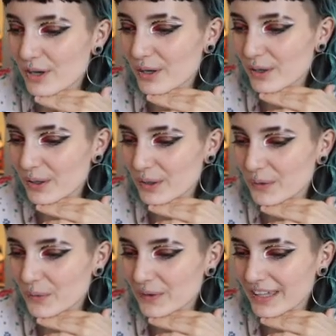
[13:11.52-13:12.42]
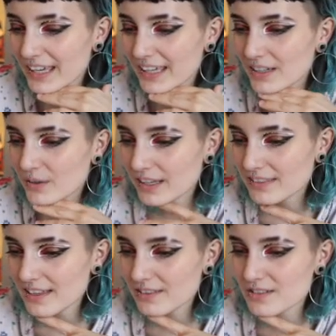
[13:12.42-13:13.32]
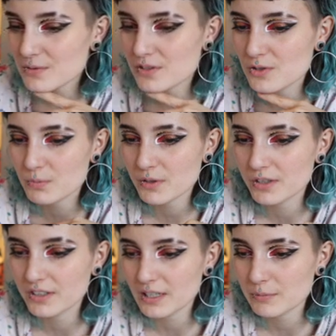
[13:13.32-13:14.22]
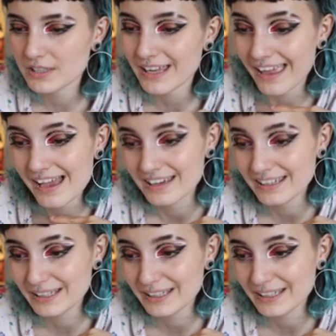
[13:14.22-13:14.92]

Whoa, yay. Okay, that looks super good. I'm gonna add